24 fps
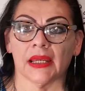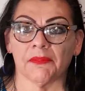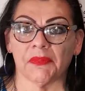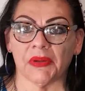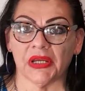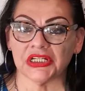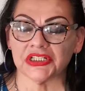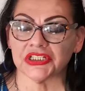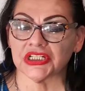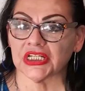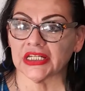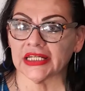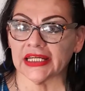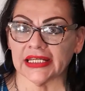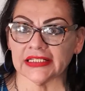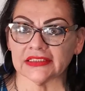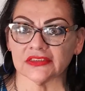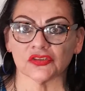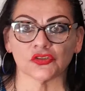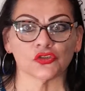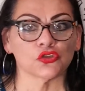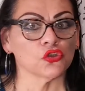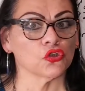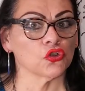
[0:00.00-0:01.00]
patient
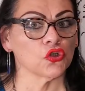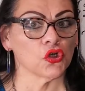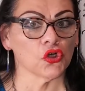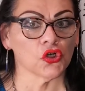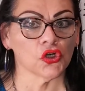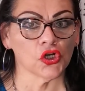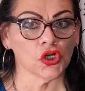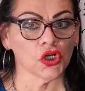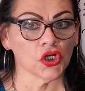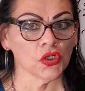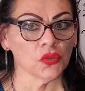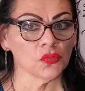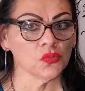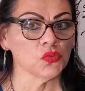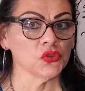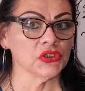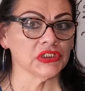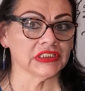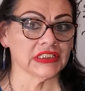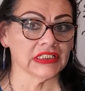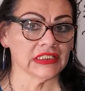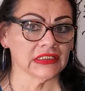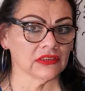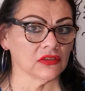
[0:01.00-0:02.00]
gets to go home
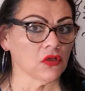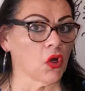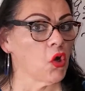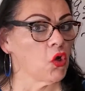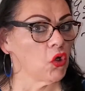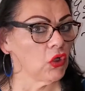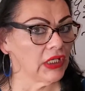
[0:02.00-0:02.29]
within oh,